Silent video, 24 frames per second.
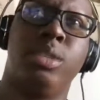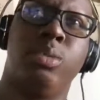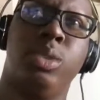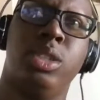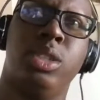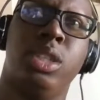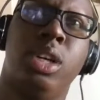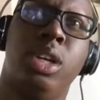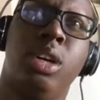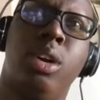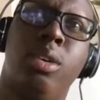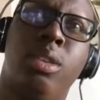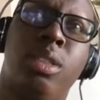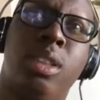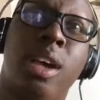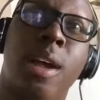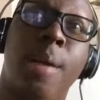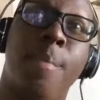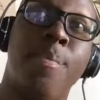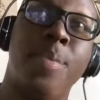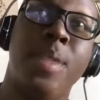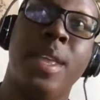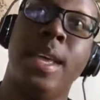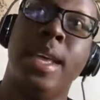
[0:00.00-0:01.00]
We know
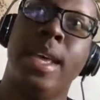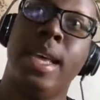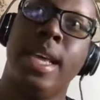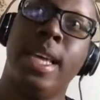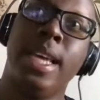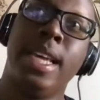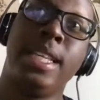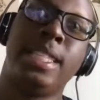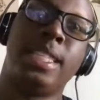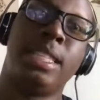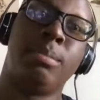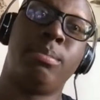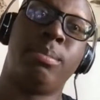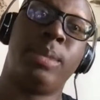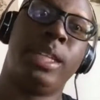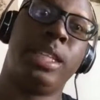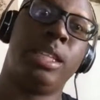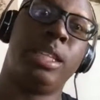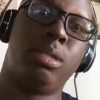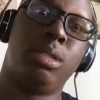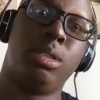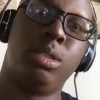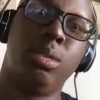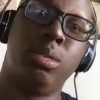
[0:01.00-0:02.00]
that he is somebody
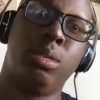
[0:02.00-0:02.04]
to